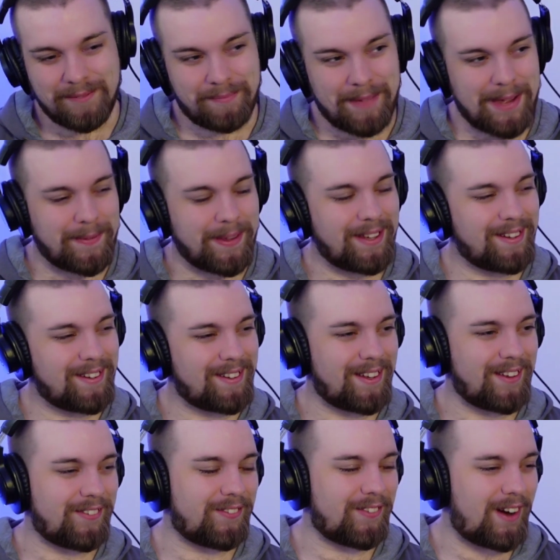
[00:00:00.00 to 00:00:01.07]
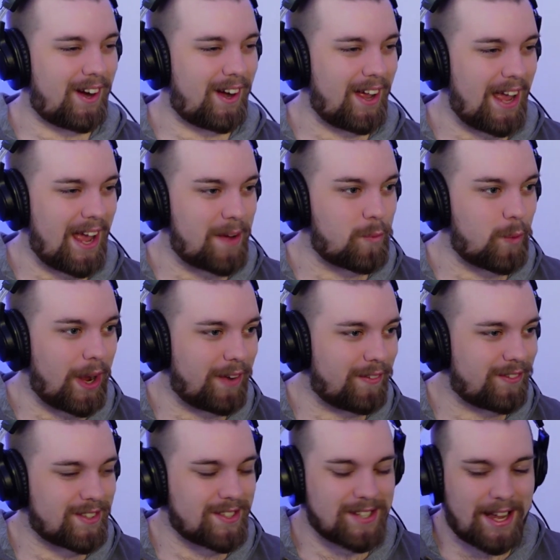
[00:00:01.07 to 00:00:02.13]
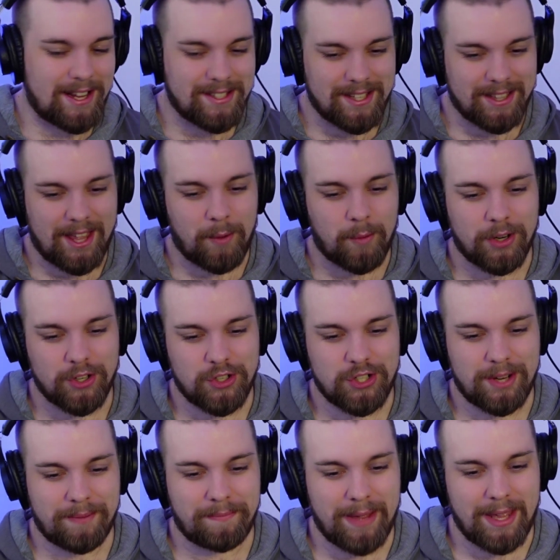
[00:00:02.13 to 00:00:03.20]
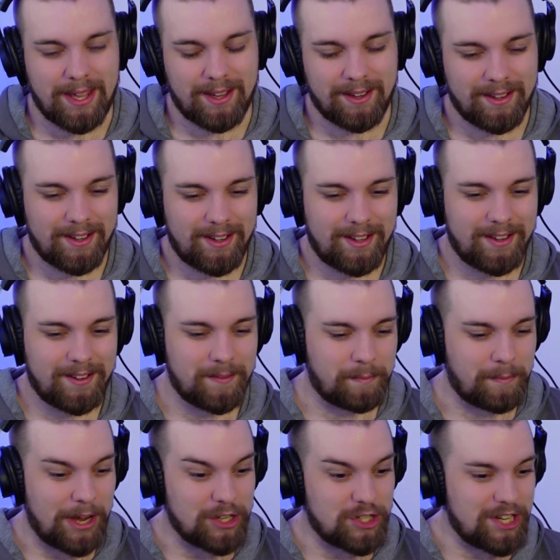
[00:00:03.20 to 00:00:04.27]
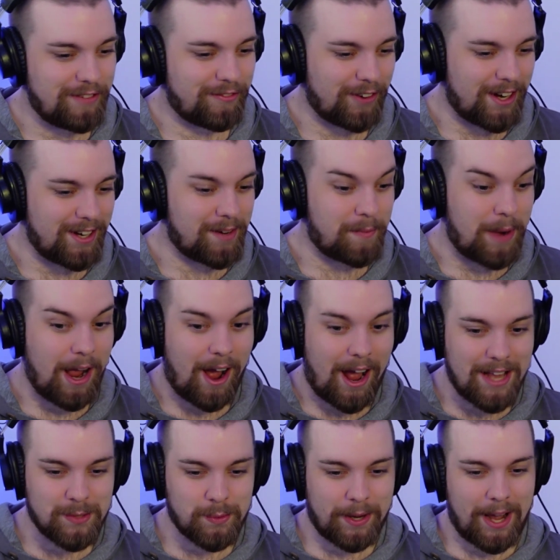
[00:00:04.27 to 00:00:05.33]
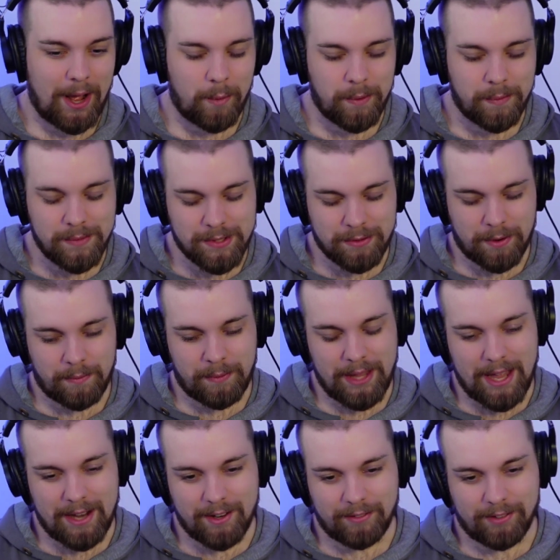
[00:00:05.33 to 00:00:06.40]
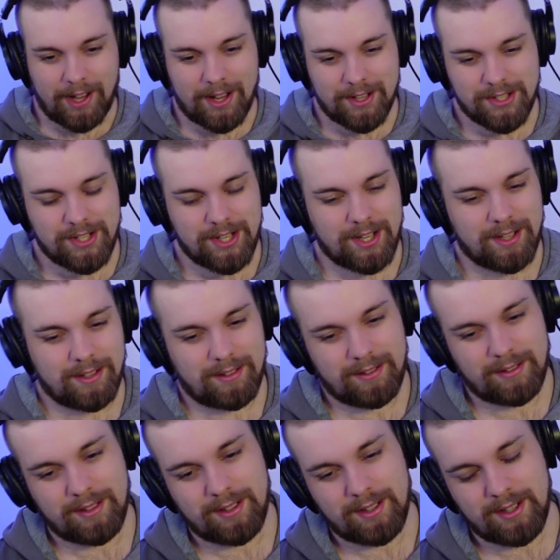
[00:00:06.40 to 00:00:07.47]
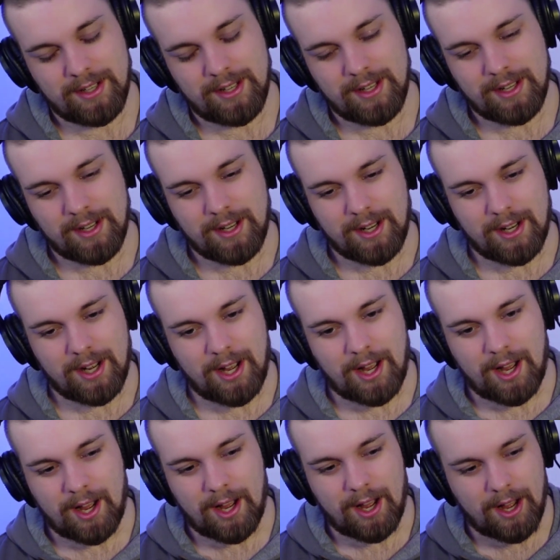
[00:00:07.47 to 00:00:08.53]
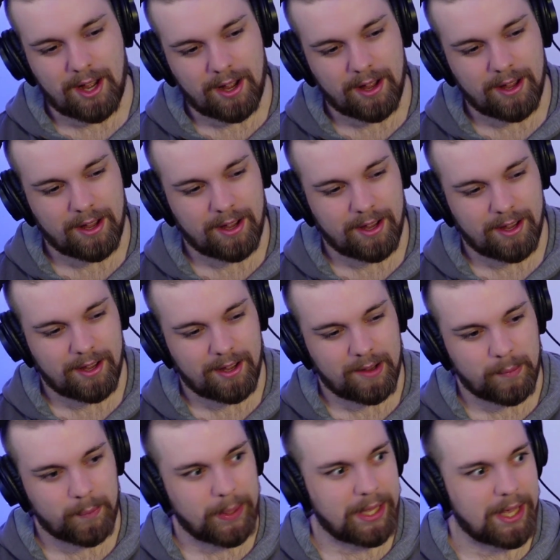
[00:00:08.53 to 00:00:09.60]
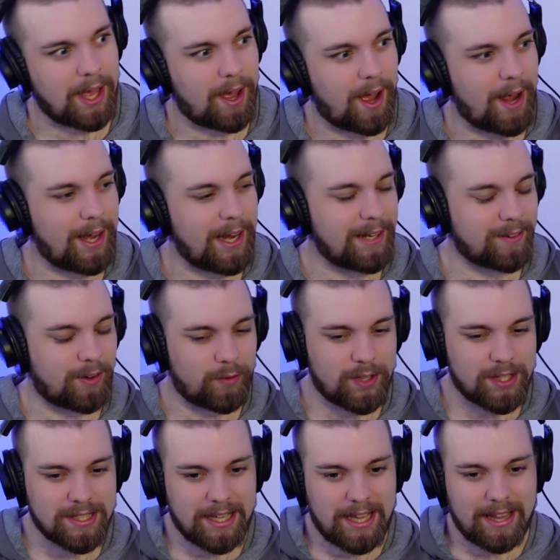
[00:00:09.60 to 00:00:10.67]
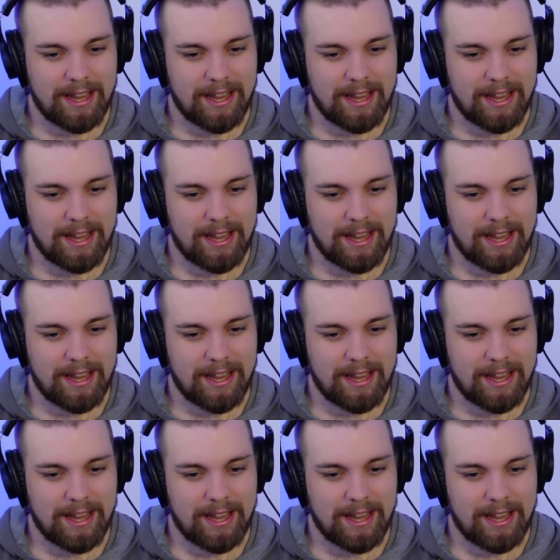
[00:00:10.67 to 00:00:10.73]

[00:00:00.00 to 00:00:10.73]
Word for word: maybe if uh, Mwave decides that they want to ship me my GFRIEND and my IZ*ONE albums from the end of last year. Uh, but yeah, I need to obviously get